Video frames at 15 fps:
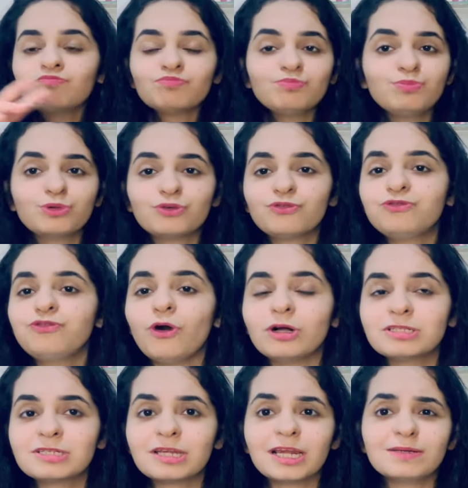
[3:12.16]
put
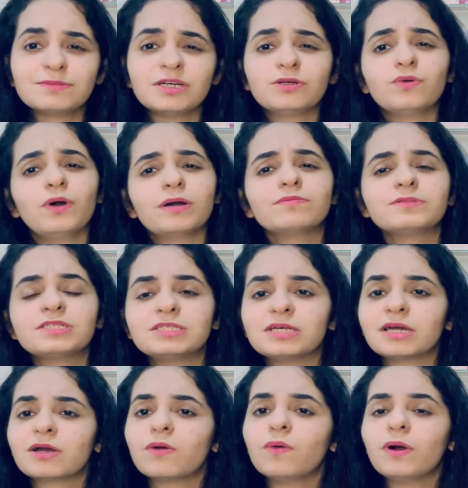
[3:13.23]
false claims that oh i'm
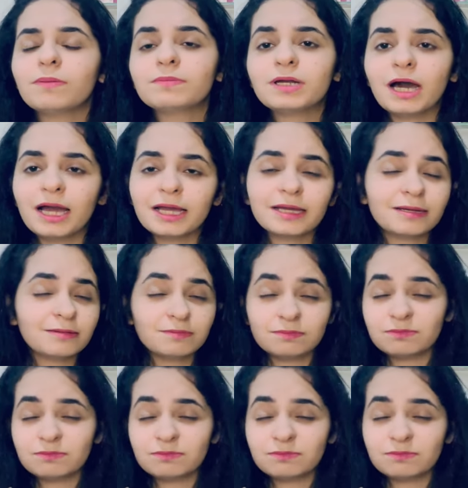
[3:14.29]
sick oh i'm dying